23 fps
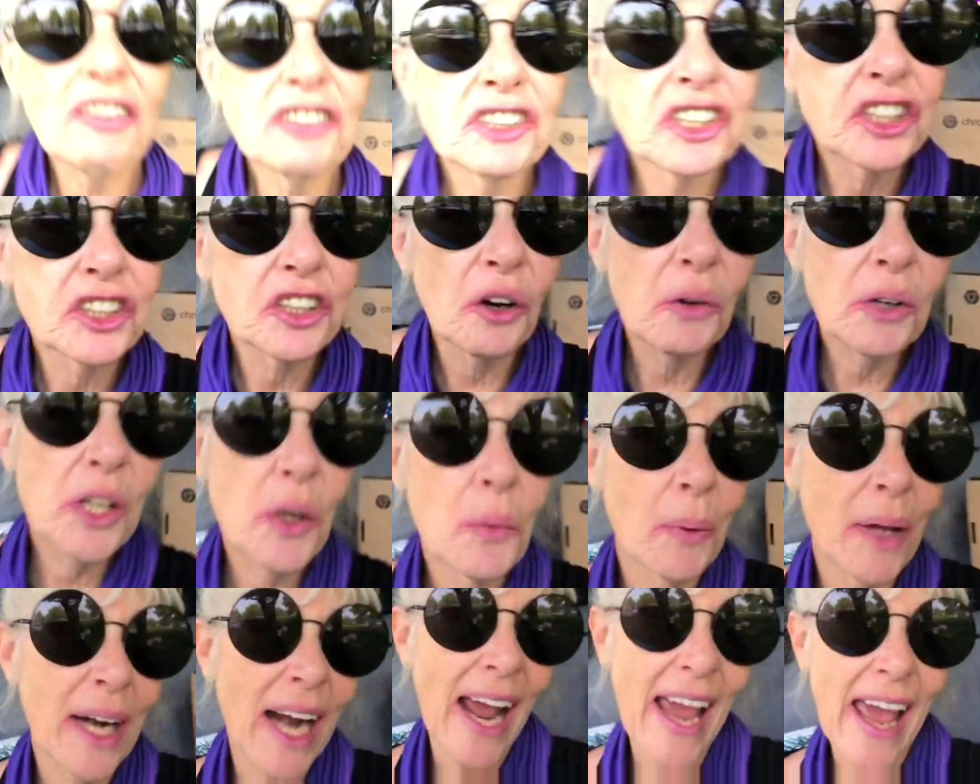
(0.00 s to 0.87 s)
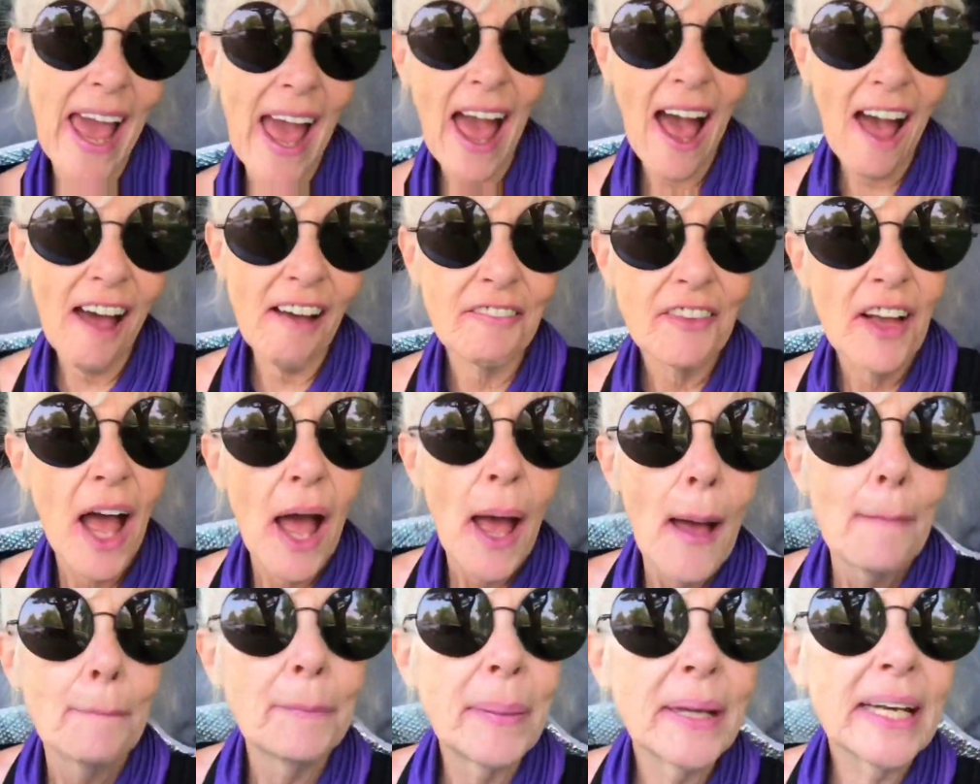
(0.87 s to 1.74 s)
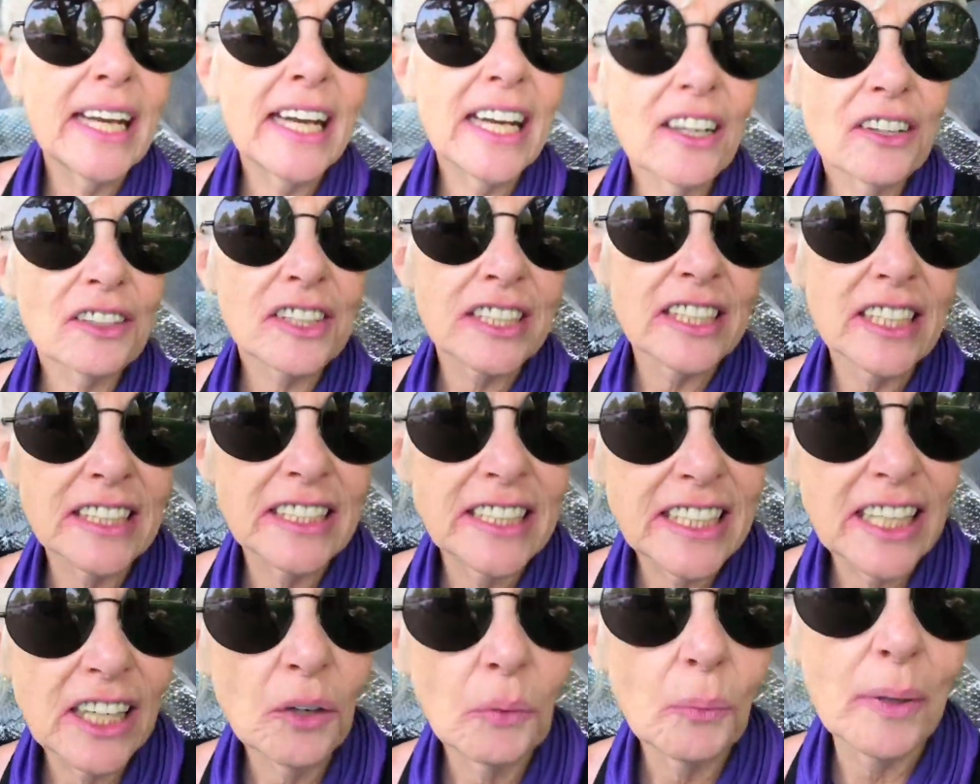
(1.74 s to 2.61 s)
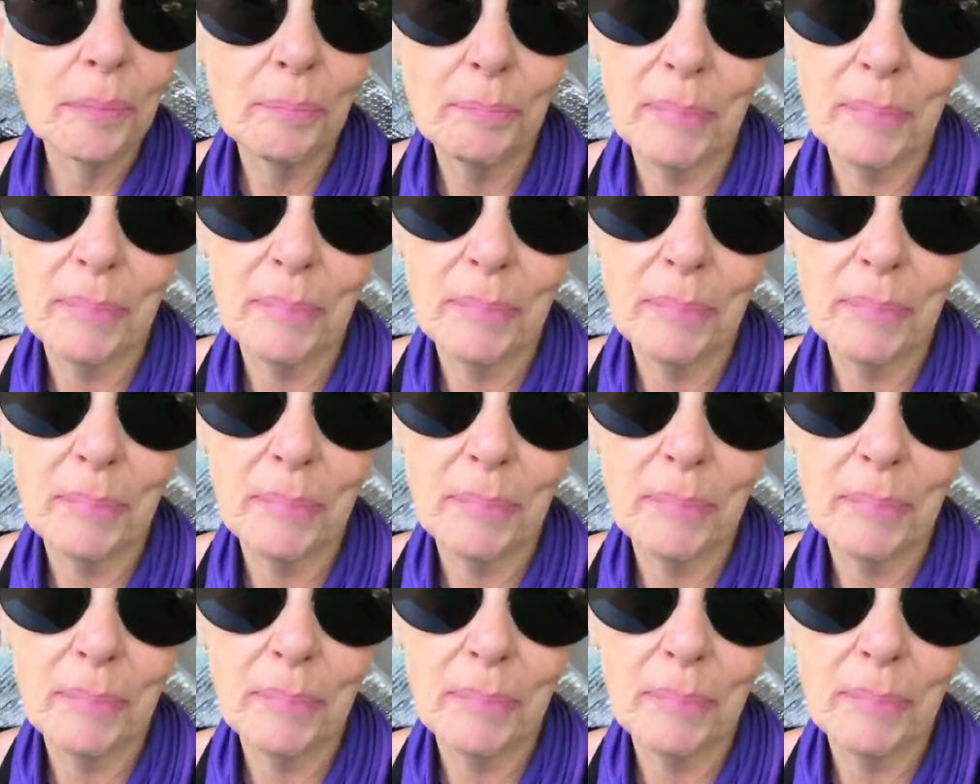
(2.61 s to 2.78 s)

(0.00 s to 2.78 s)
show you what I have, but here's the deal with